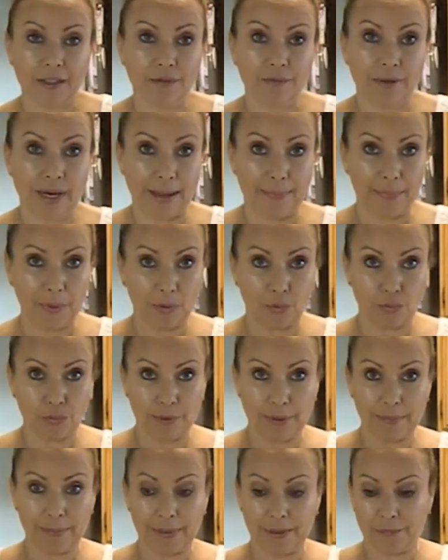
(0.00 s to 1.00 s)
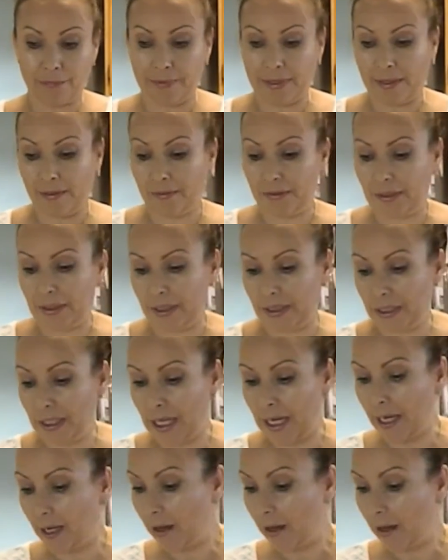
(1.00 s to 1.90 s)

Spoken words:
to wrap a ribbon around it.